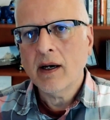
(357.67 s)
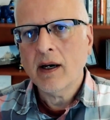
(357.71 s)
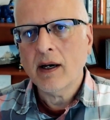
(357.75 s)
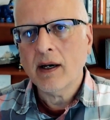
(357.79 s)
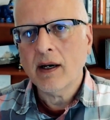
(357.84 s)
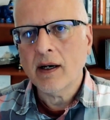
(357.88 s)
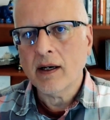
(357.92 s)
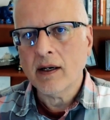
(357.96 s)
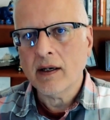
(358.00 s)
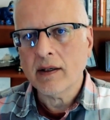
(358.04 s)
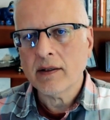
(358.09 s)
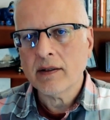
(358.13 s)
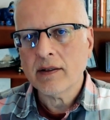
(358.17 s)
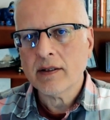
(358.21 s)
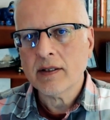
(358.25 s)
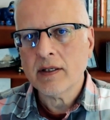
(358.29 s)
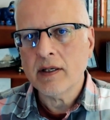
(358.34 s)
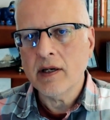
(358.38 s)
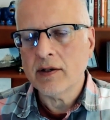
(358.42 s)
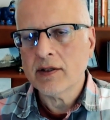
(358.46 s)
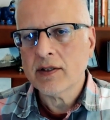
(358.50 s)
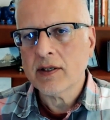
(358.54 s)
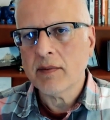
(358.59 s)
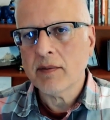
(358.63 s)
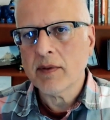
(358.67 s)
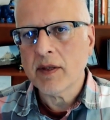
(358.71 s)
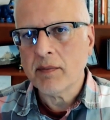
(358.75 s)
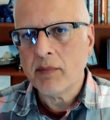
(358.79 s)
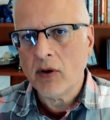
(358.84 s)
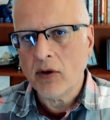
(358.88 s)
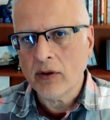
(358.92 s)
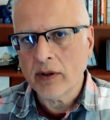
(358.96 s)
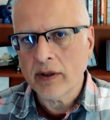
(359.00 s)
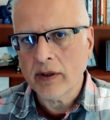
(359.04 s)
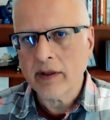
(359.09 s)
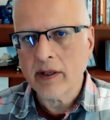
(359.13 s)
Some of the
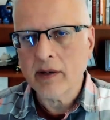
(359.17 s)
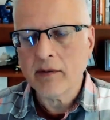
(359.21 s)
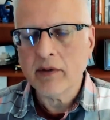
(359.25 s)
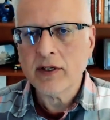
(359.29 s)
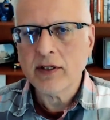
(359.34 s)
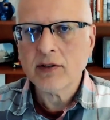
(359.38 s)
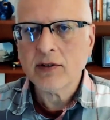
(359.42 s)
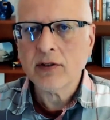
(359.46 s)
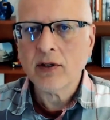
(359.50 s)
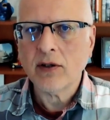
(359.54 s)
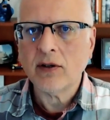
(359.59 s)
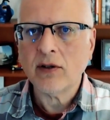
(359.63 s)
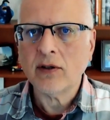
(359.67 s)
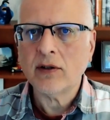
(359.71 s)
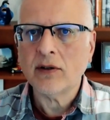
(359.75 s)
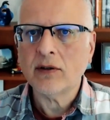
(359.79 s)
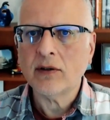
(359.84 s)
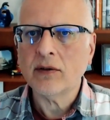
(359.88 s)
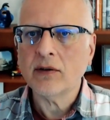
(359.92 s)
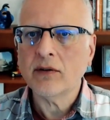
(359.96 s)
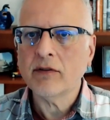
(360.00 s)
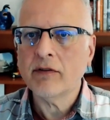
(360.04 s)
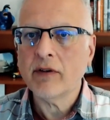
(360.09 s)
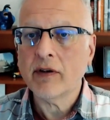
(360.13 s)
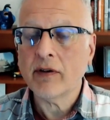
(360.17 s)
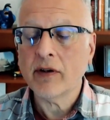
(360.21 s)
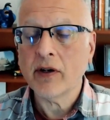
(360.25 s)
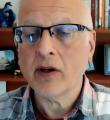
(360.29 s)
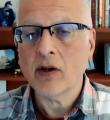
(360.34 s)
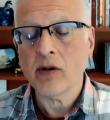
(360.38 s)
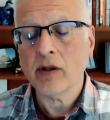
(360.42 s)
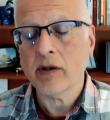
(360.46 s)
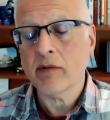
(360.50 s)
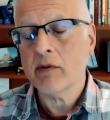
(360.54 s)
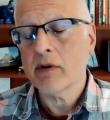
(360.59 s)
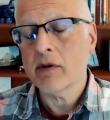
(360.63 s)
polling that we saw very early,